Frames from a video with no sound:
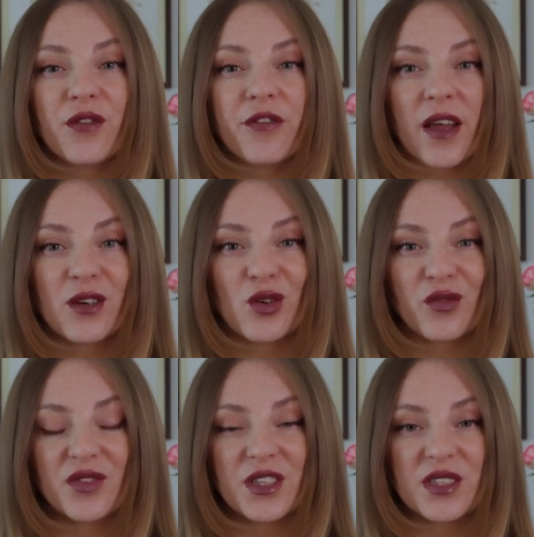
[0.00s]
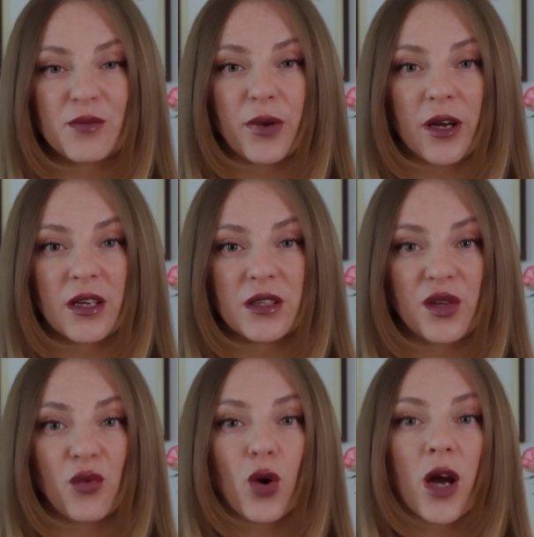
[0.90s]
a fan of these
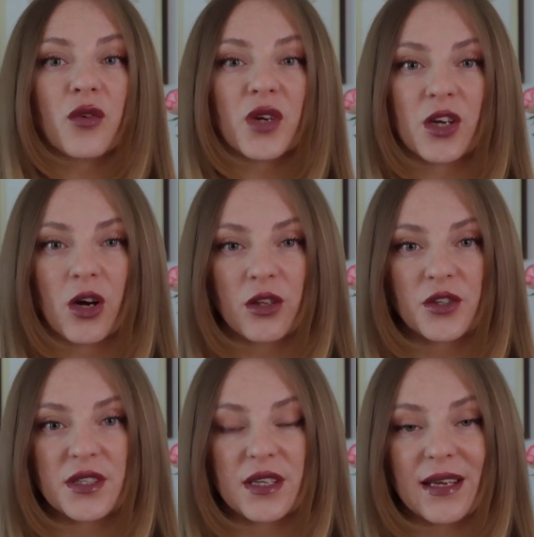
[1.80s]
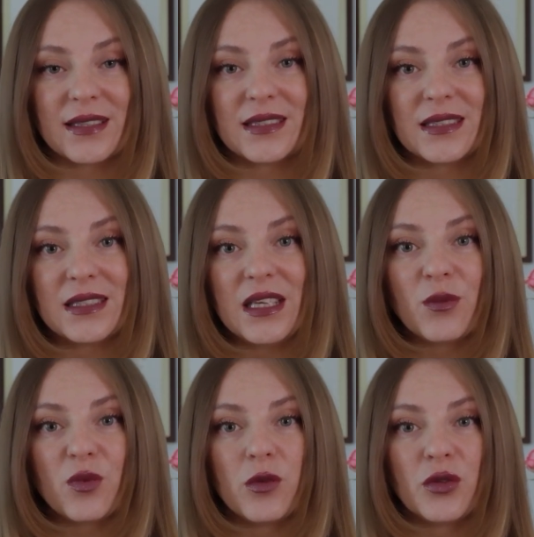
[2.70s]
burgundy wine red colors and
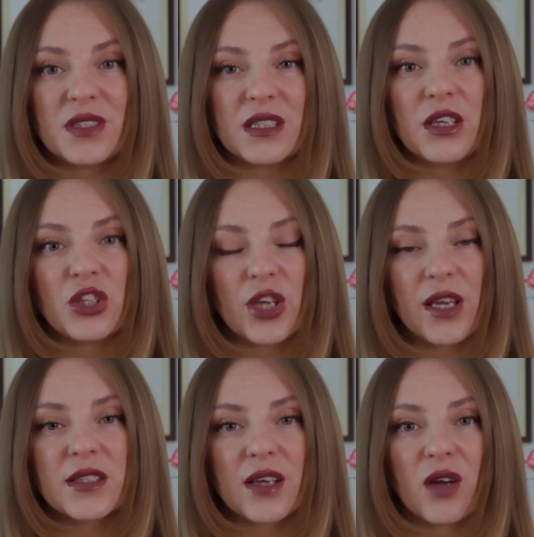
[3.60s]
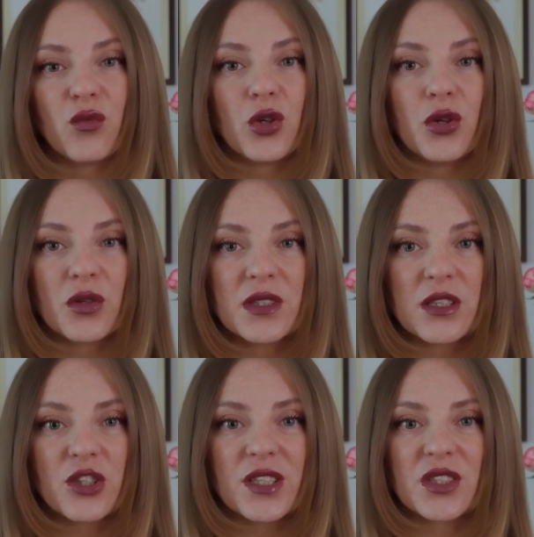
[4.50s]
deep blue sea shades. I would not
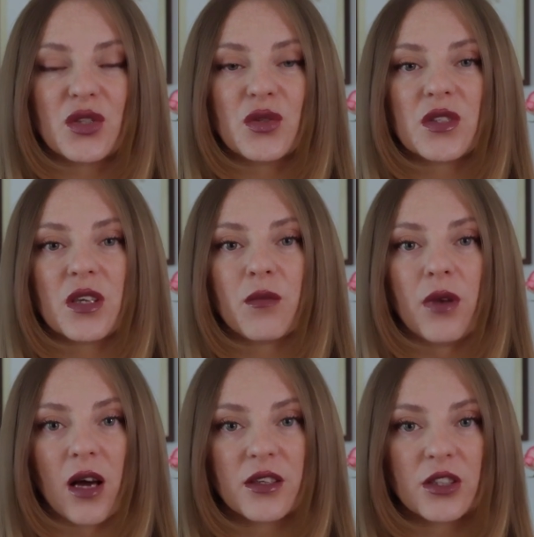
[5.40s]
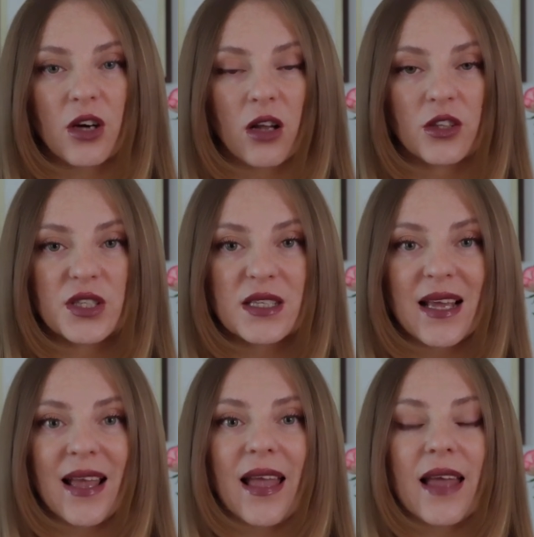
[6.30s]
suggest using blunt colors
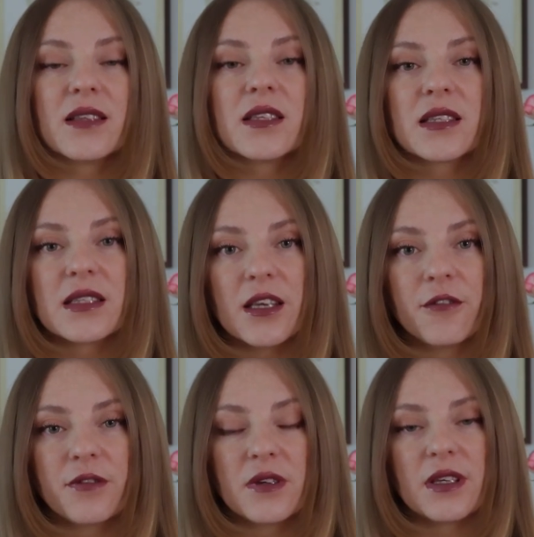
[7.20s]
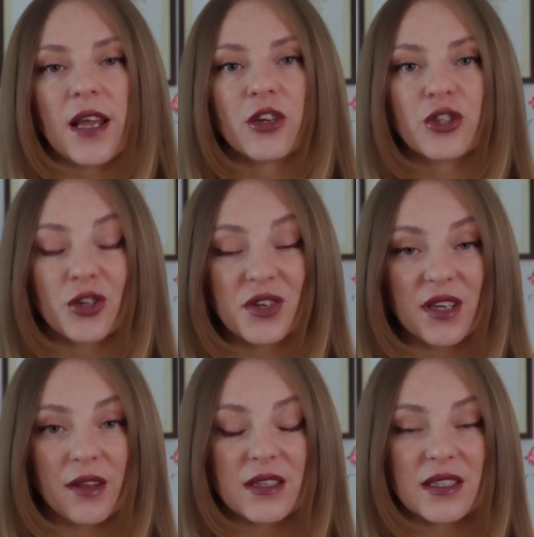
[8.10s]
and stiff textures
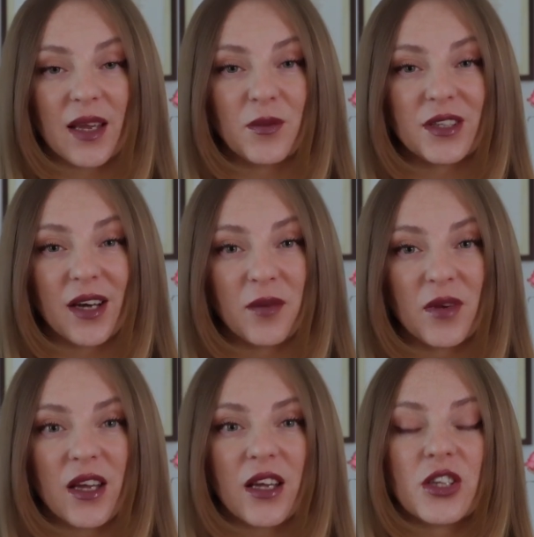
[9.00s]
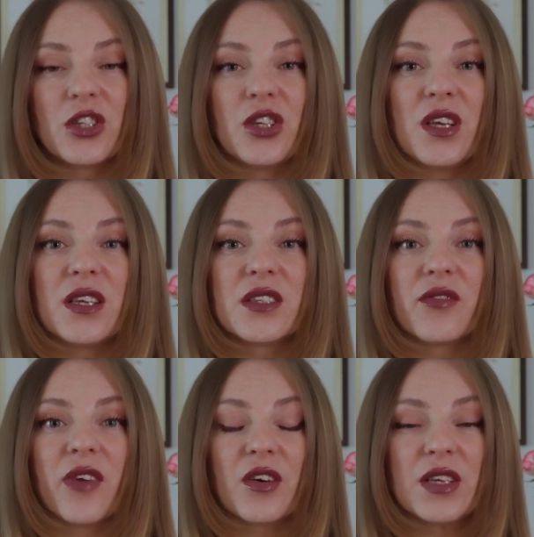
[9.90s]
at the same time. She is
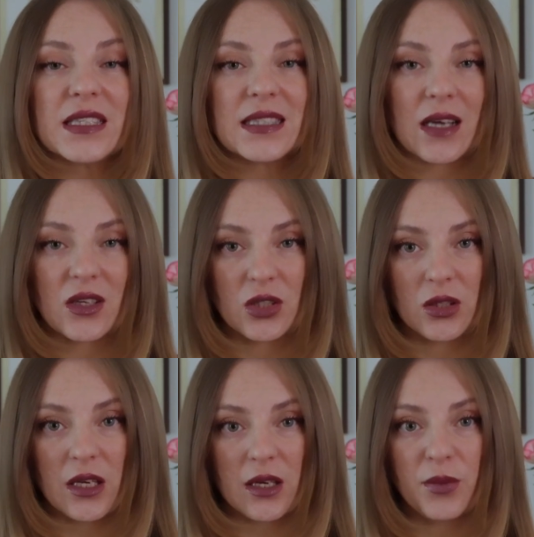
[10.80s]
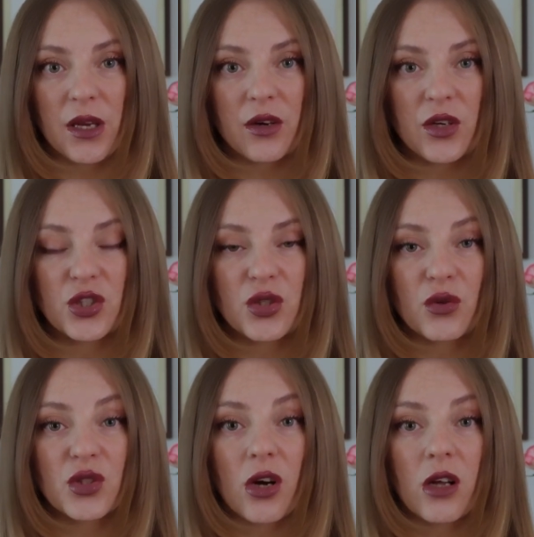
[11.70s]
very subtle in appearance.
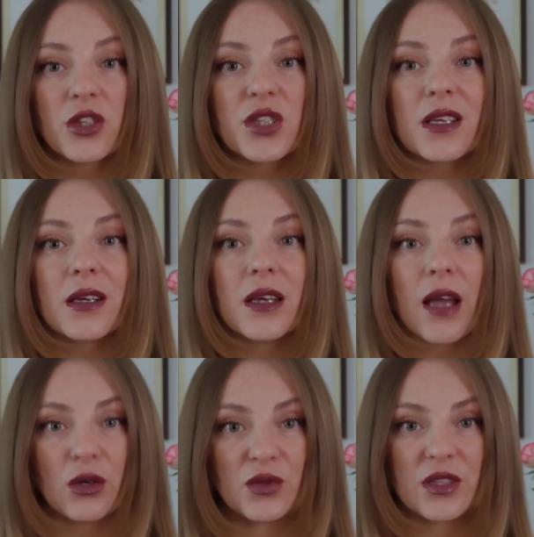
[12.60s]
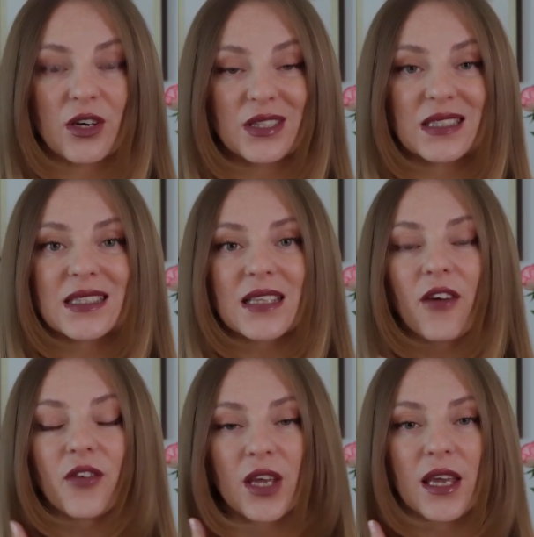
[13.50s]
Those colors and gowns are
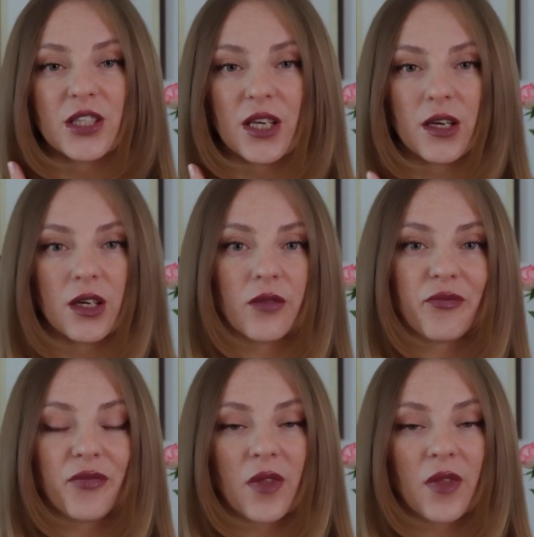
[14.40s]
suffocating her.